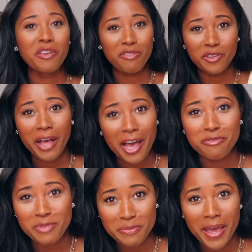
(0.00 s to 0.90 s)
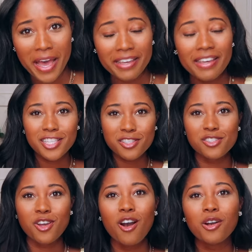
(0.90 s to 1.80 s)
if you'll have me back, is to
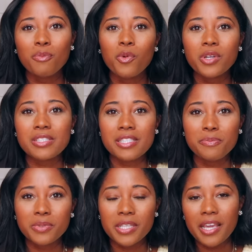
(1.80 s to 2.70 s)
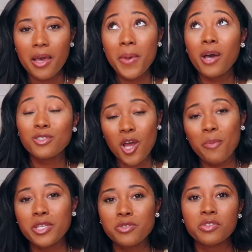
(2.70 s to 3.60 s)
talk more deeply about
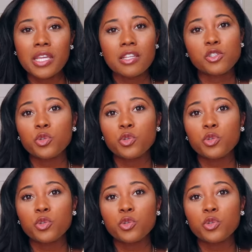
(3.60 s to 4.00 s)
topics related